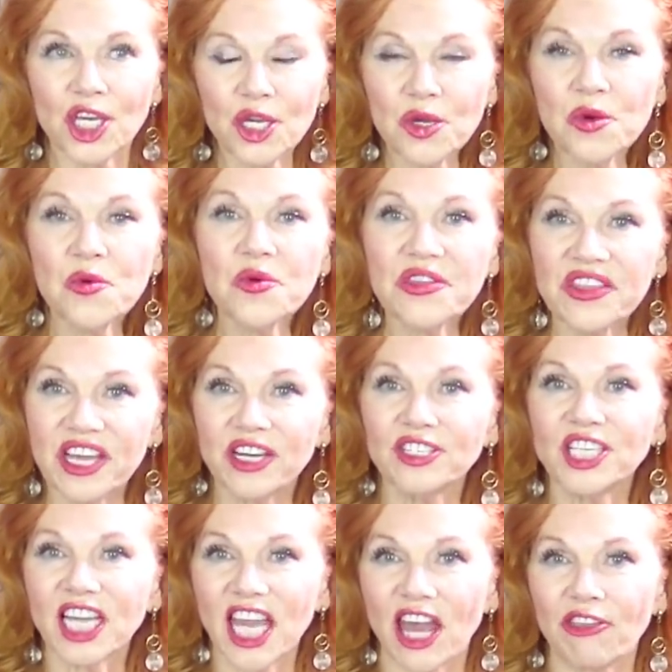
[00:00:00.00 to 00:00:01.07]
You were
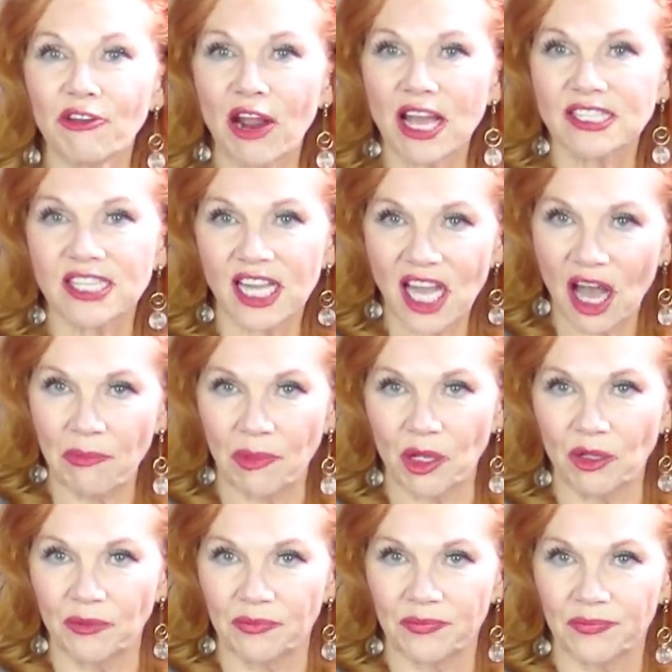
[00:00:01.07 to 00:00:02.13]
there together as a
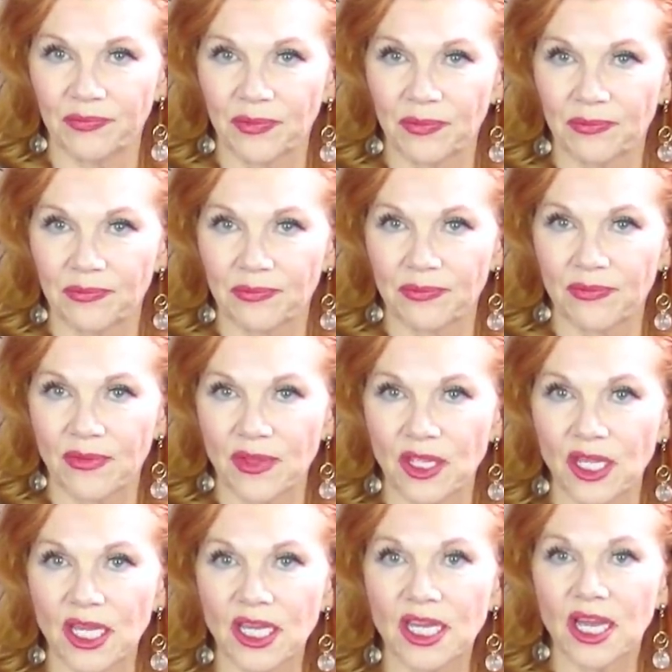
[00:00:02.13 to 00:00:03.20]
couple.
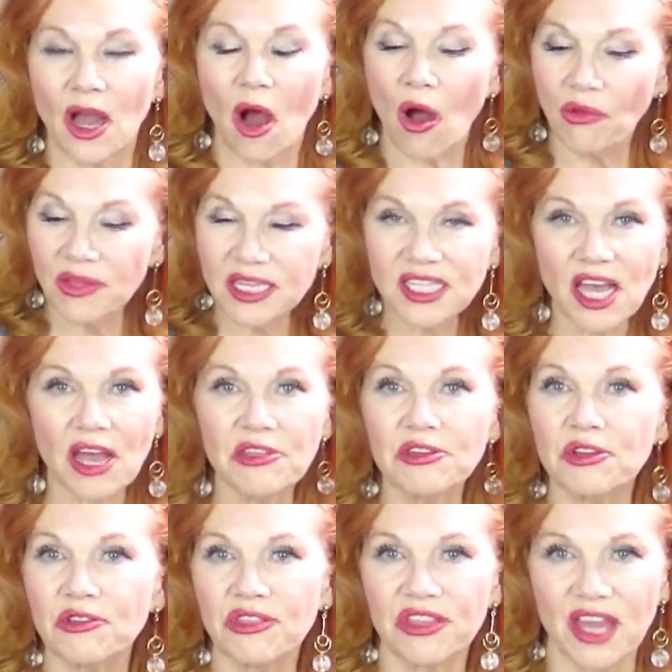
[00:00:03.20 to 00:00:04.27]
All these
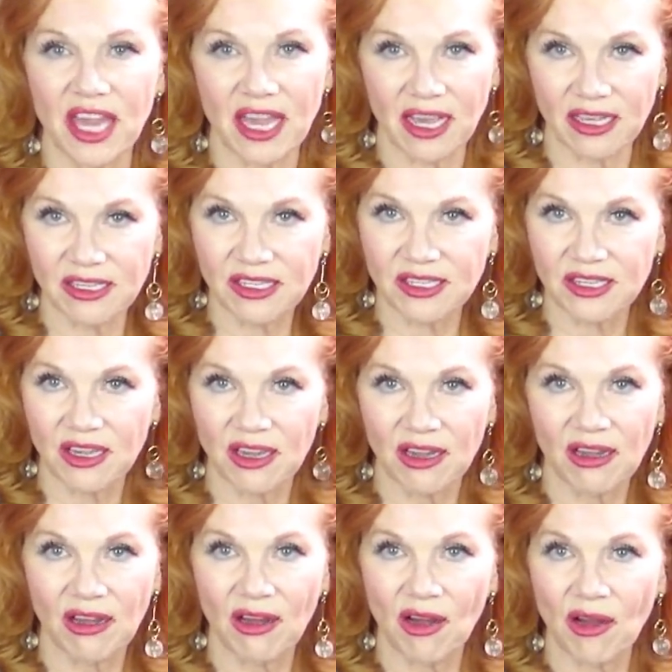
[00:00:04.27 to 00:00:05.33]
other things
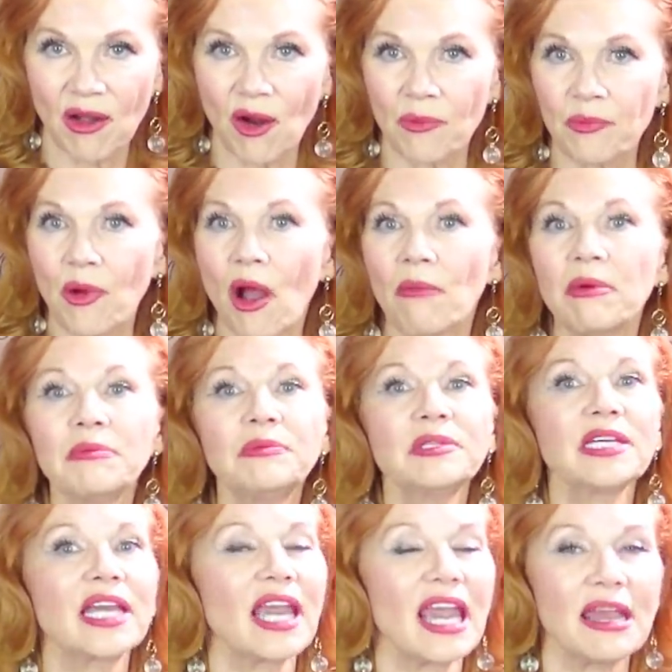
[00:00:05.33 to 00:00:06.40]

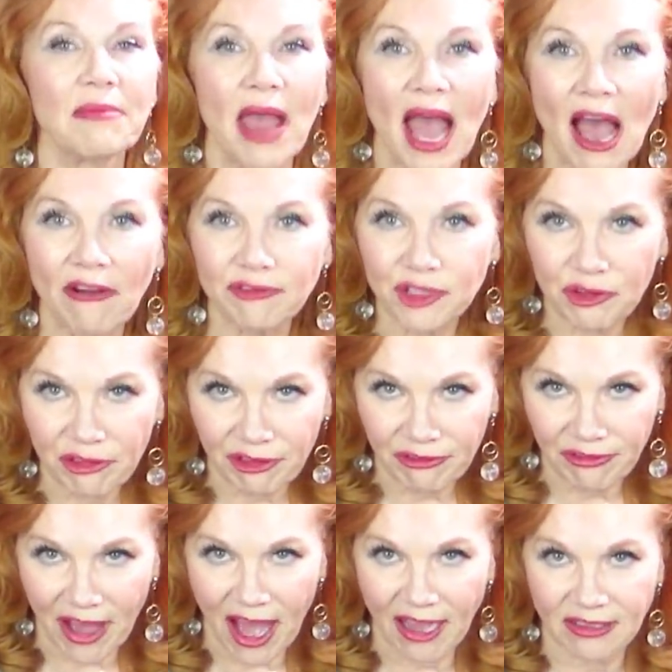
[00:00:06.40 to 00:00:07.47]
probably came after the
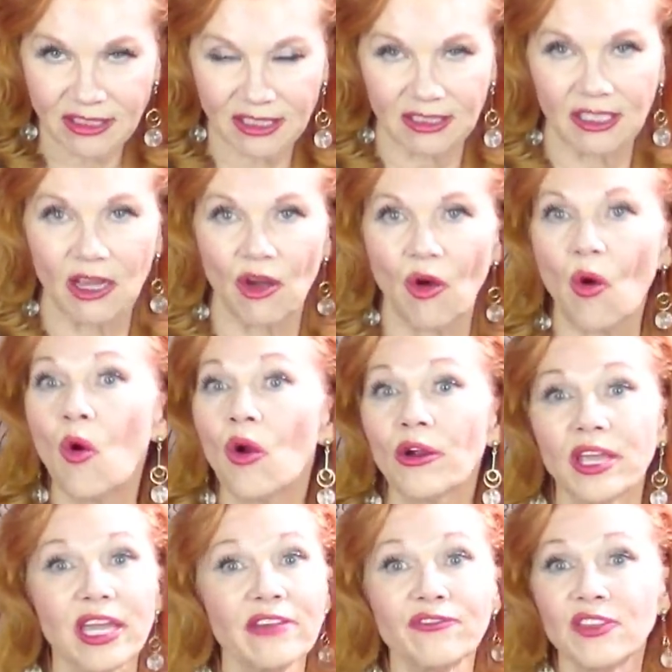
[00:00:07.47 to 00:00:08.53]
fact.
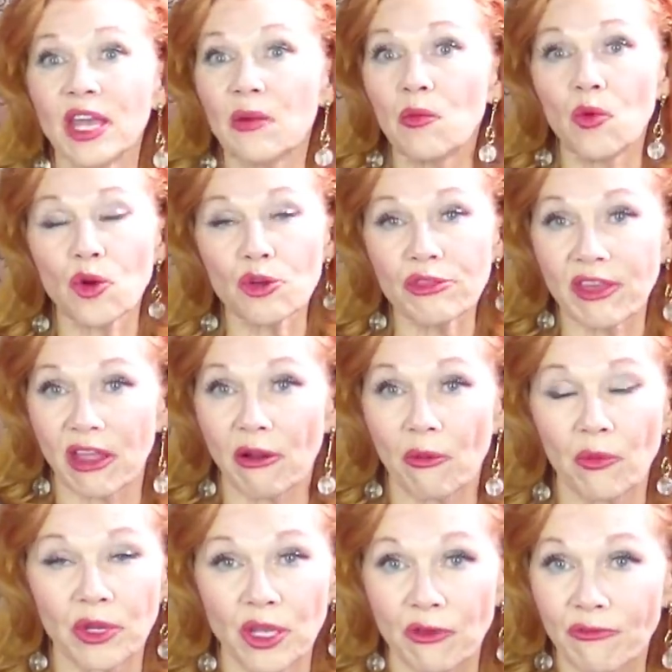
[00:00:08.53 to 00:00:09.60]
Or if they were
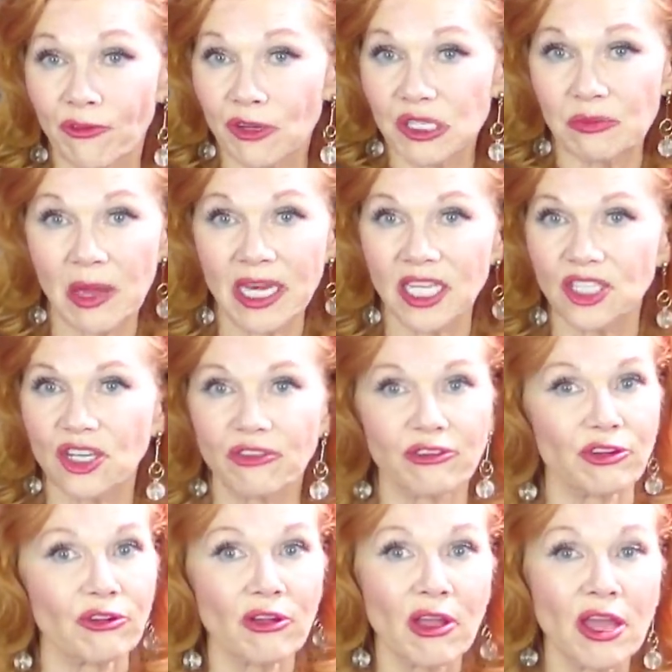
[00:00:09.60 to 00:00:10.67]
there when you first met each
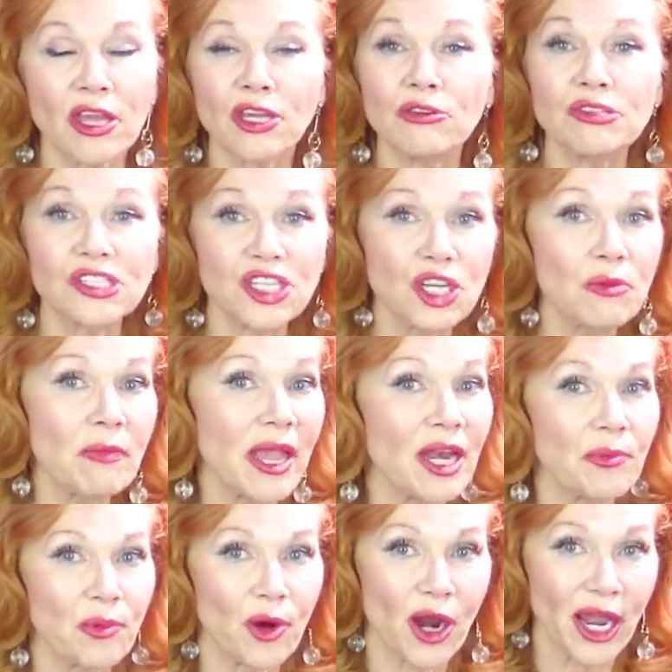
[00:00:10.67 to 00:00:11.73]
other, you still
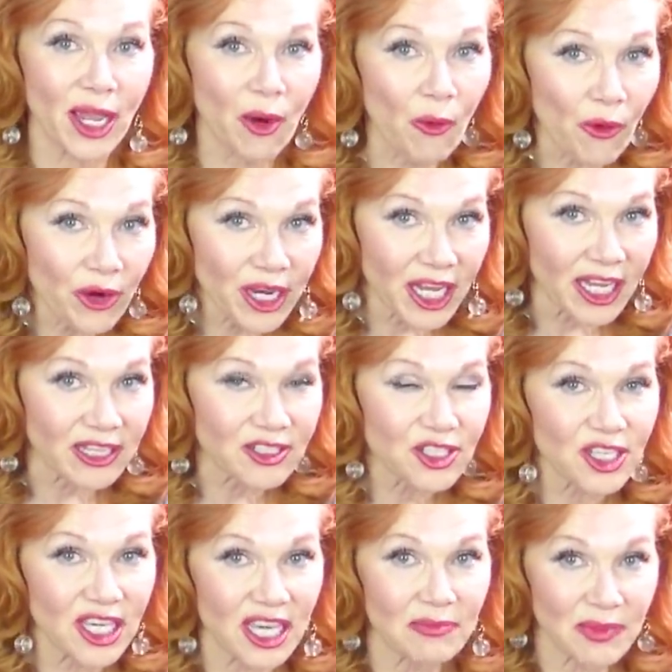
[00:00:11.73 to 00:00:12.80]
made a priority
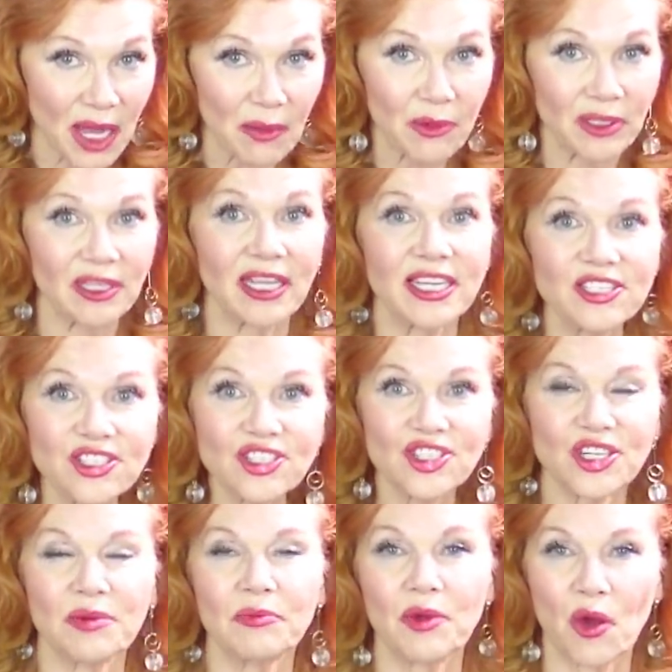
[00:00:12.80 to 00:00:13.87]
to keep that
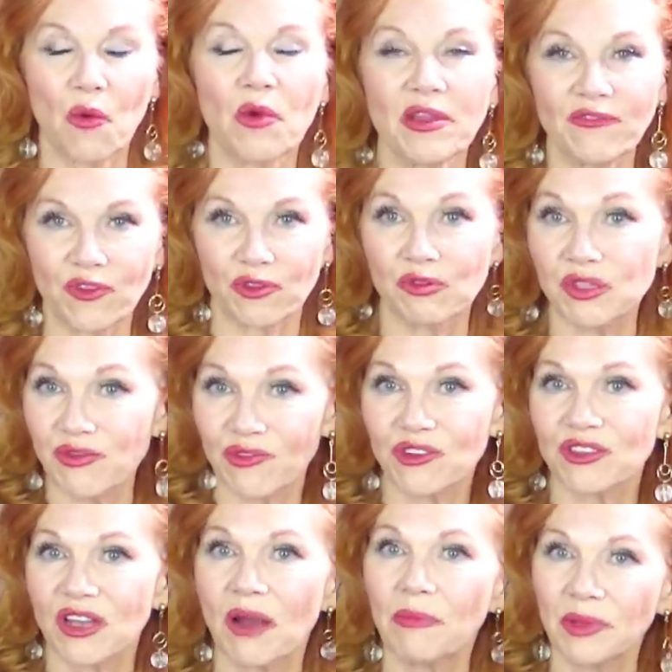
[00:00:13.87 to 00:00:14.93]
relationship going for those
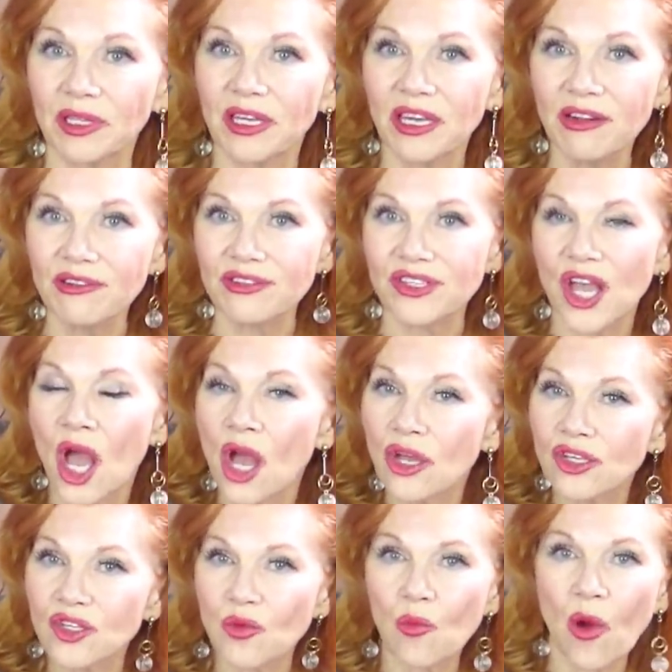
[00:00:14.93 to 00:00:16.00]
first couple of years.
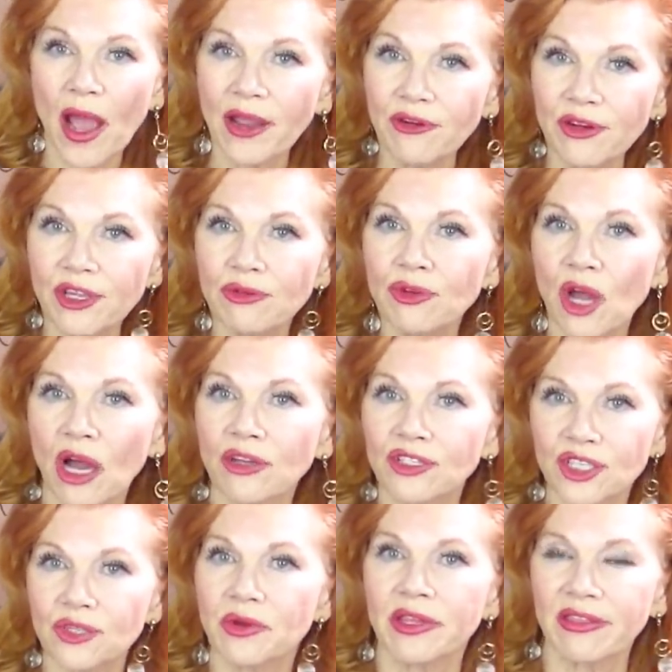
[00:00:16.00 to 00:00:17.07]
So why are you
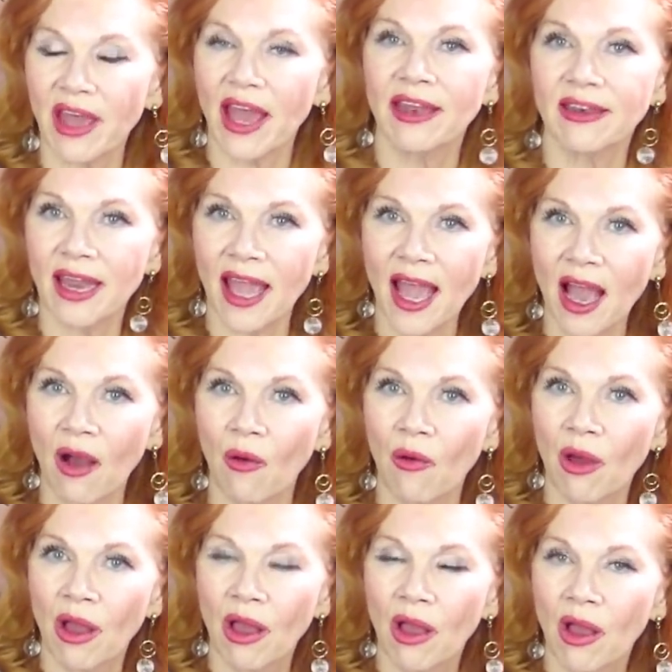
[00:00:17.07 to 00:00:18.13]
not doing that now?
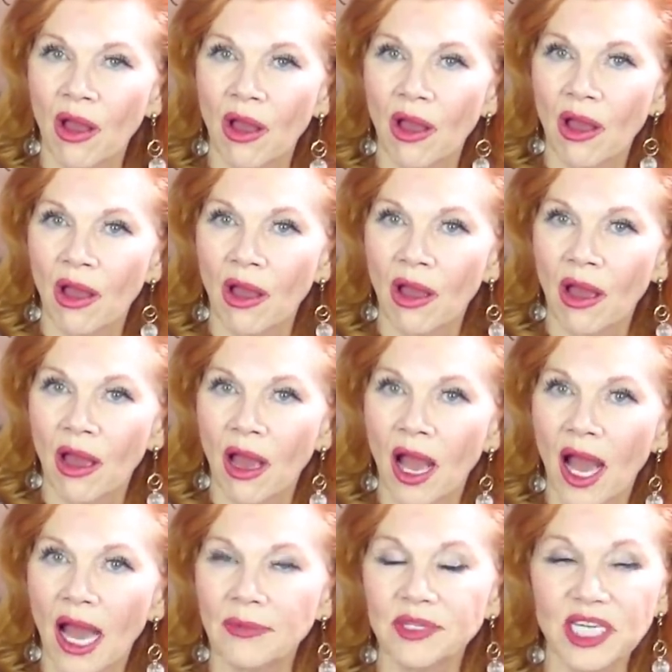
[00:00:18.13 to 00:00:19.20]

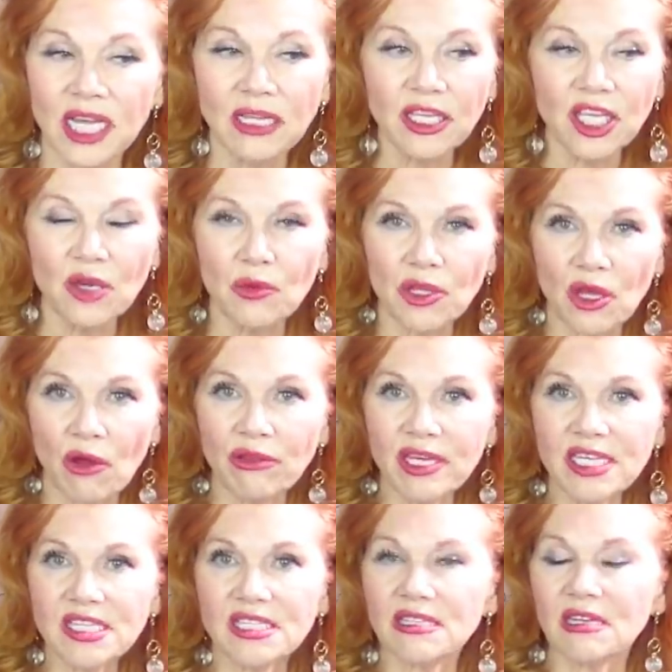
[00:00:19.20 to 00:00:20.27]
I'm telling you, with all
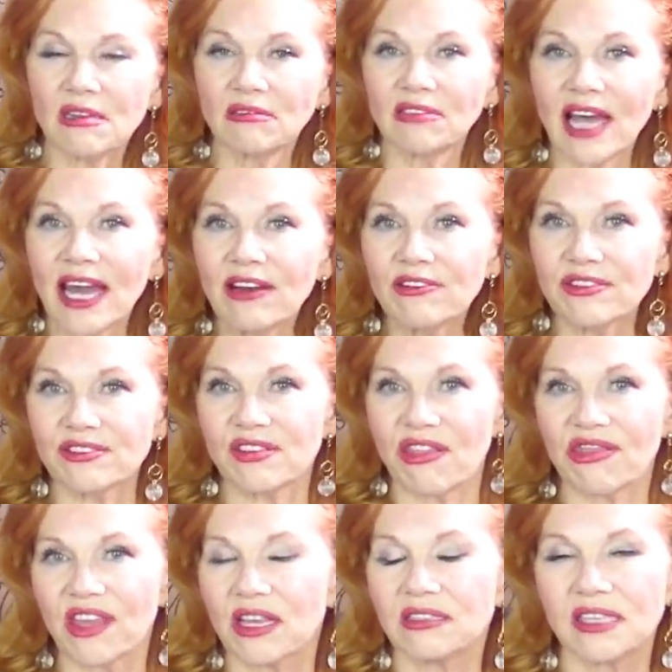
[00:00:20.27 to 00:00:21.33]
these letters
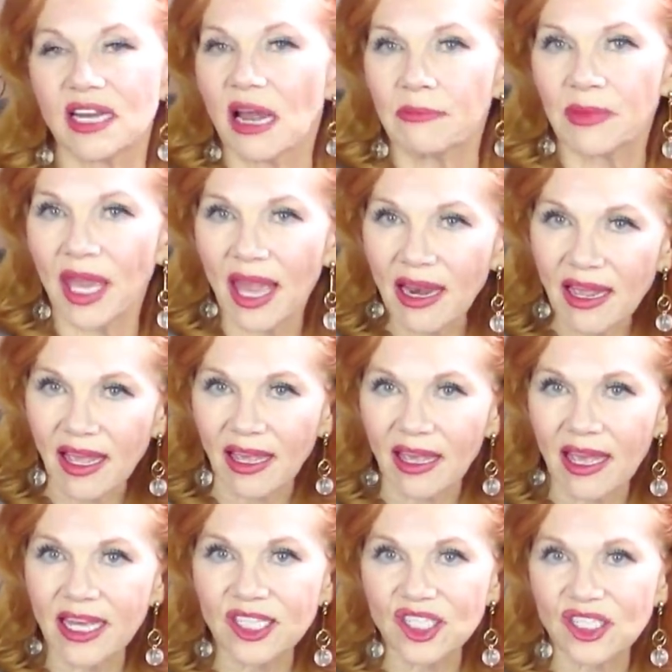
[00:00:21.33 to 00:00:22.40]
and things that I'm
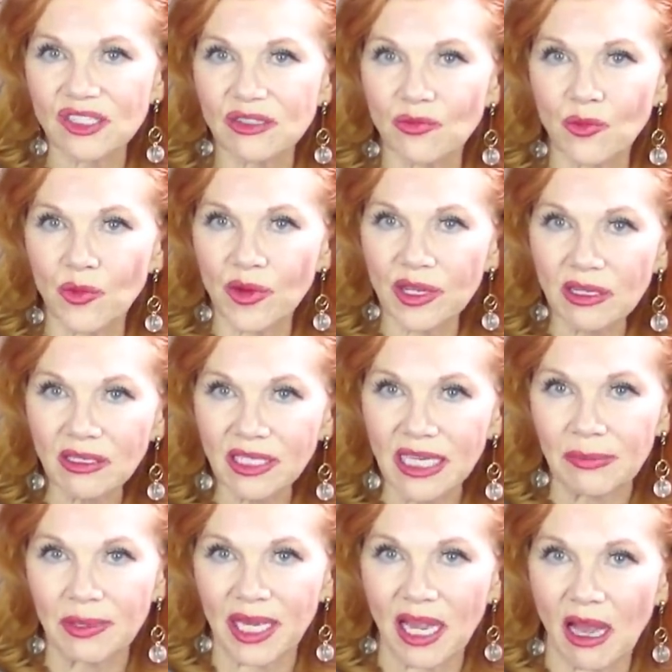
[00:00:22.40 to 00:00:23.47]
getting, it's
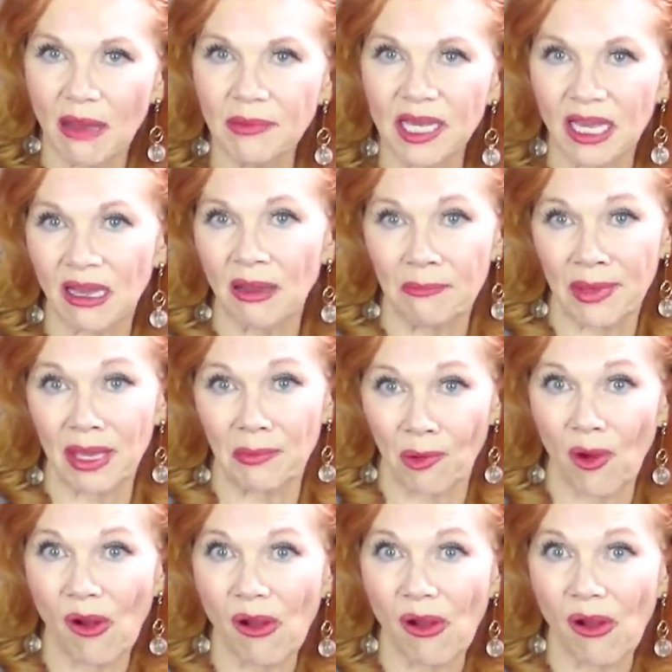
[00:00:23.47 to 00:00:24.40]
really becoming a big